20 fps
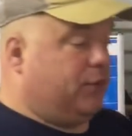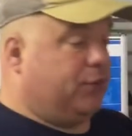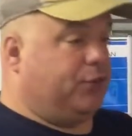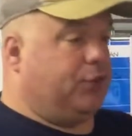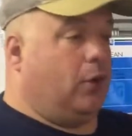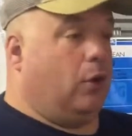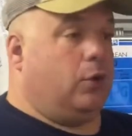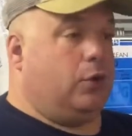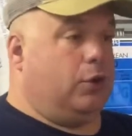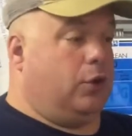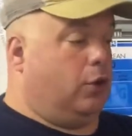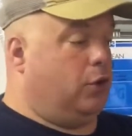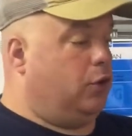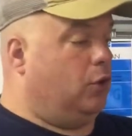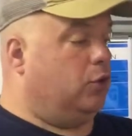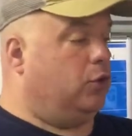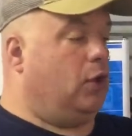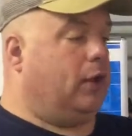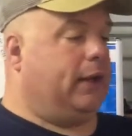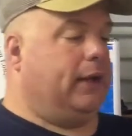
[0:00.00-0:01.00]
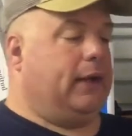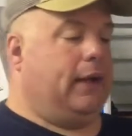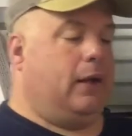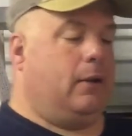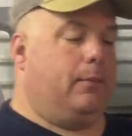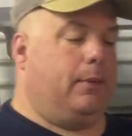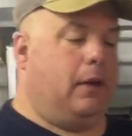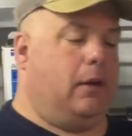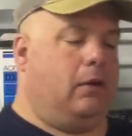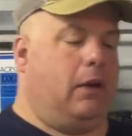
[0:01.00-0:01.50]
So you're looking at
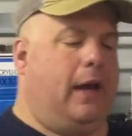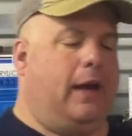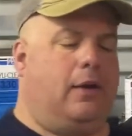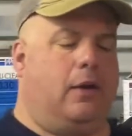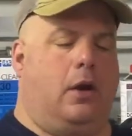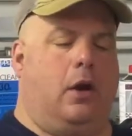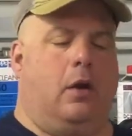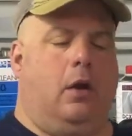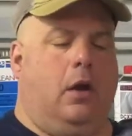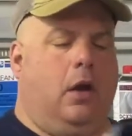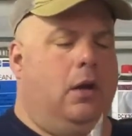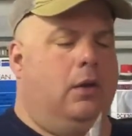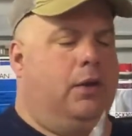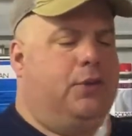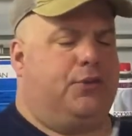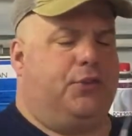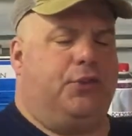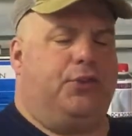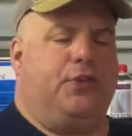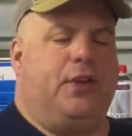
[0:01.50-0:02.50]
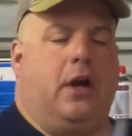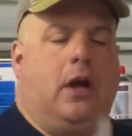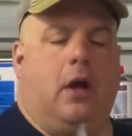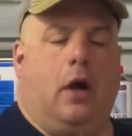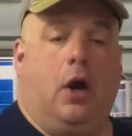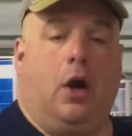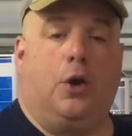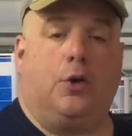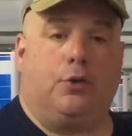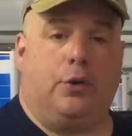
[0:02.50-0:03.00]
about, I don't know, let's just say
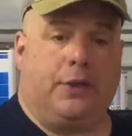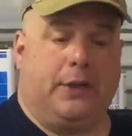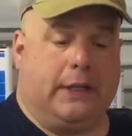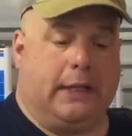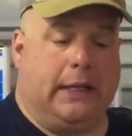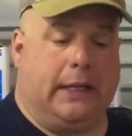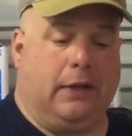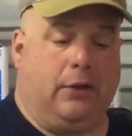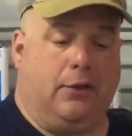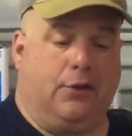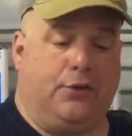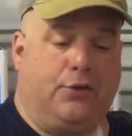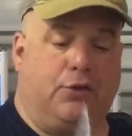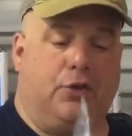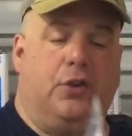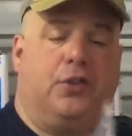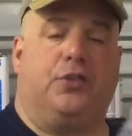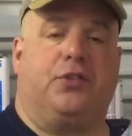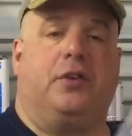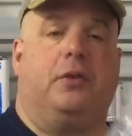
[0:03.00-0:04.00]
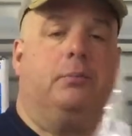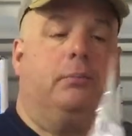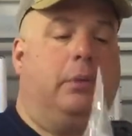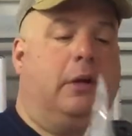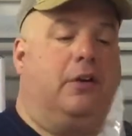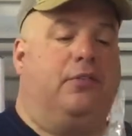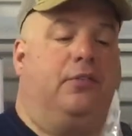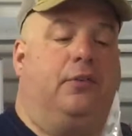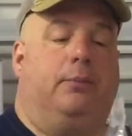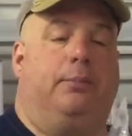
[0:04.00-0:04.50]
$100 just in
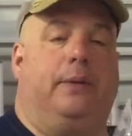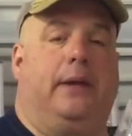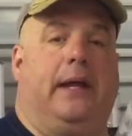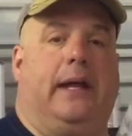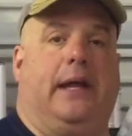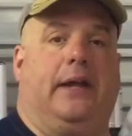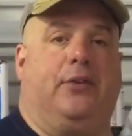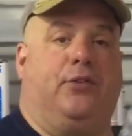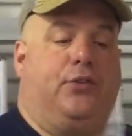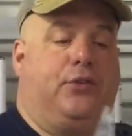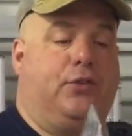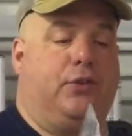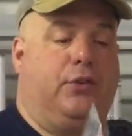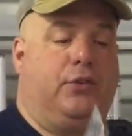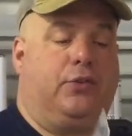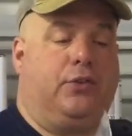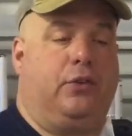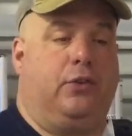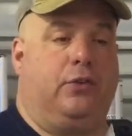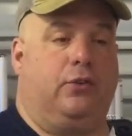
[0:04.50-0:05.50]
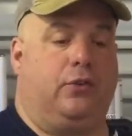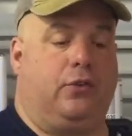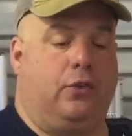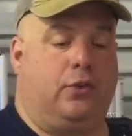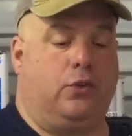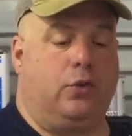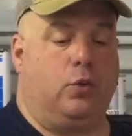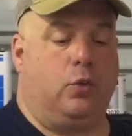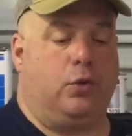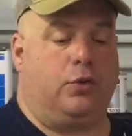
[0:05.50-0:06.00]
buffing pads to
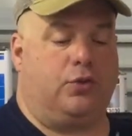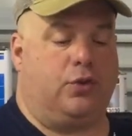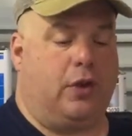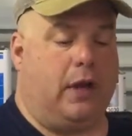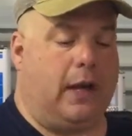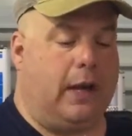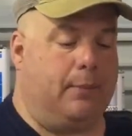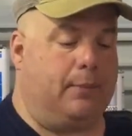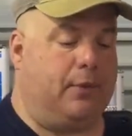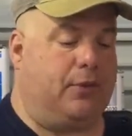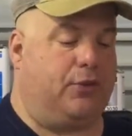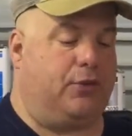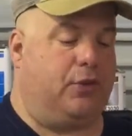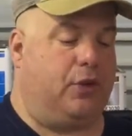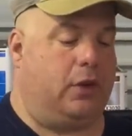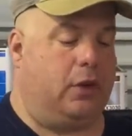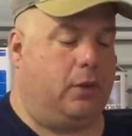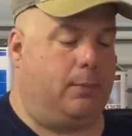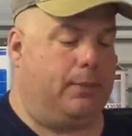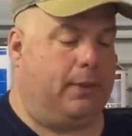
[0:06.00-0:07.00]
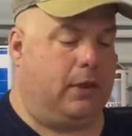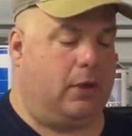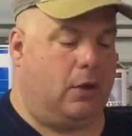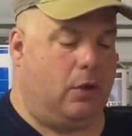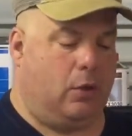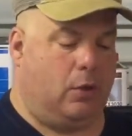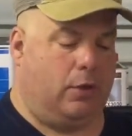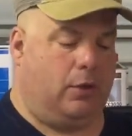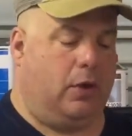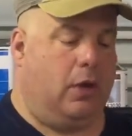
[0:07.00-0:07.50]
do a job. You're going to be
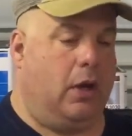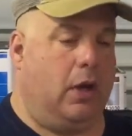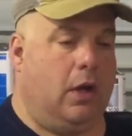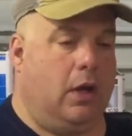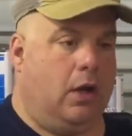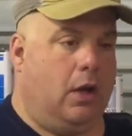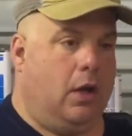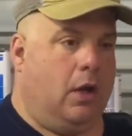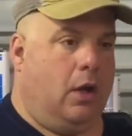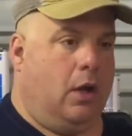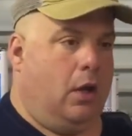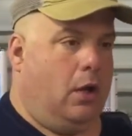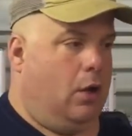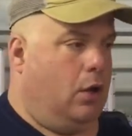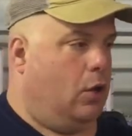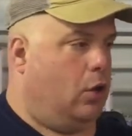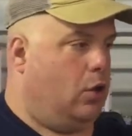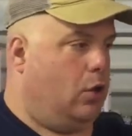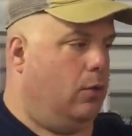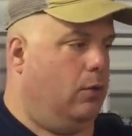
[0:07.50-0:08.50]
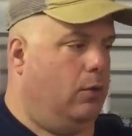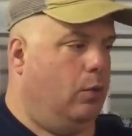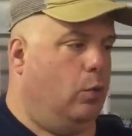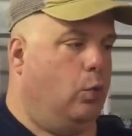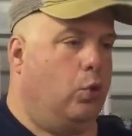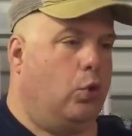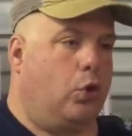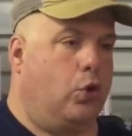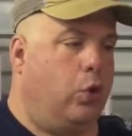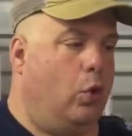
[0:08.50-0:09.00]
going,
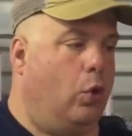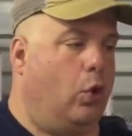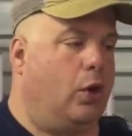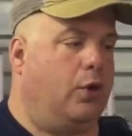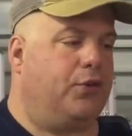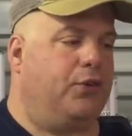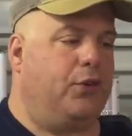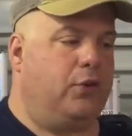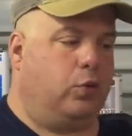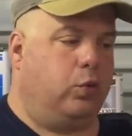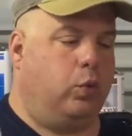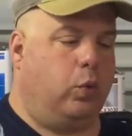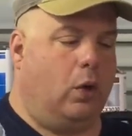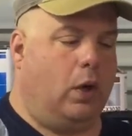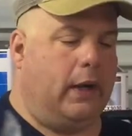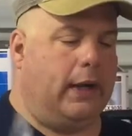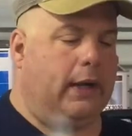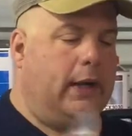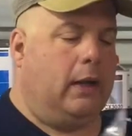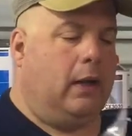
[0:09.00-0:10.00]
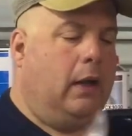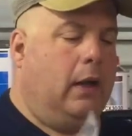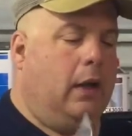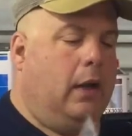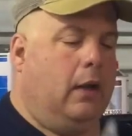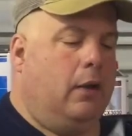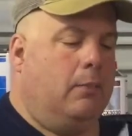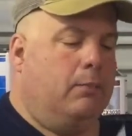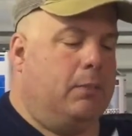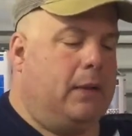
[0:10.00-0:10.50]
coarse is white,
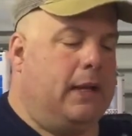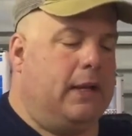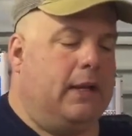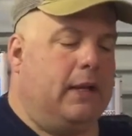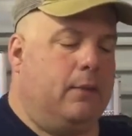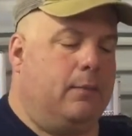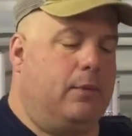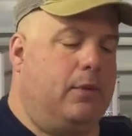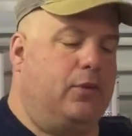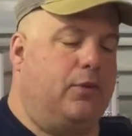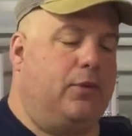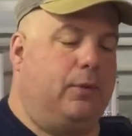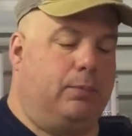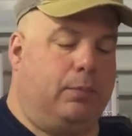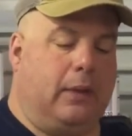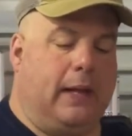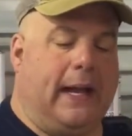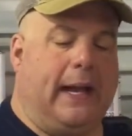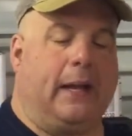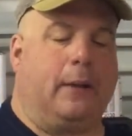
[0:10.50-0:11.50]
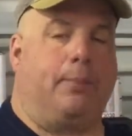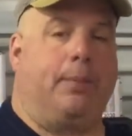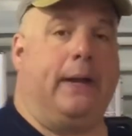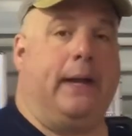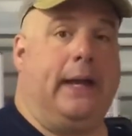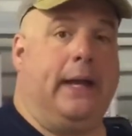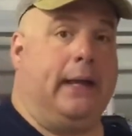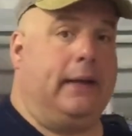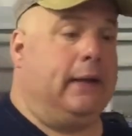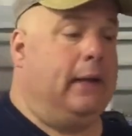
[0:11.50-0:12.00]
medium is the black
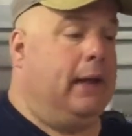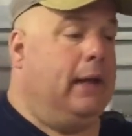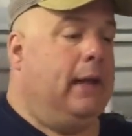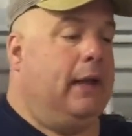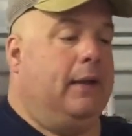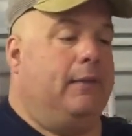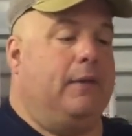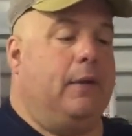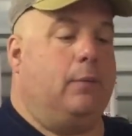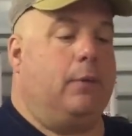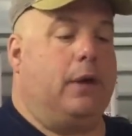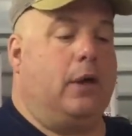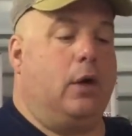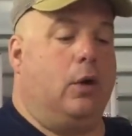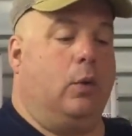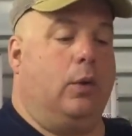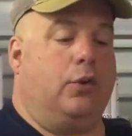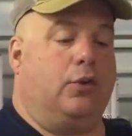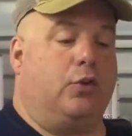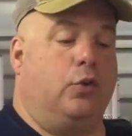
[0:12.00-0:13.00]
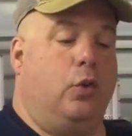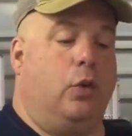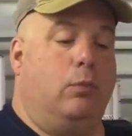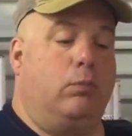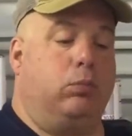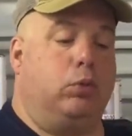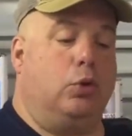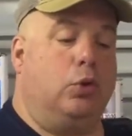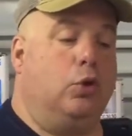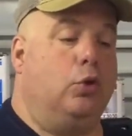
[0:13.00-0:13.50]
pad, and then we go into a
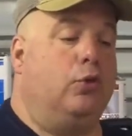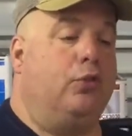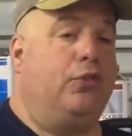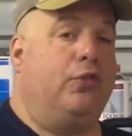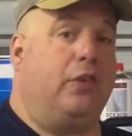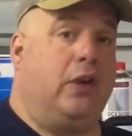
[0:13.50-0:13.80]
blue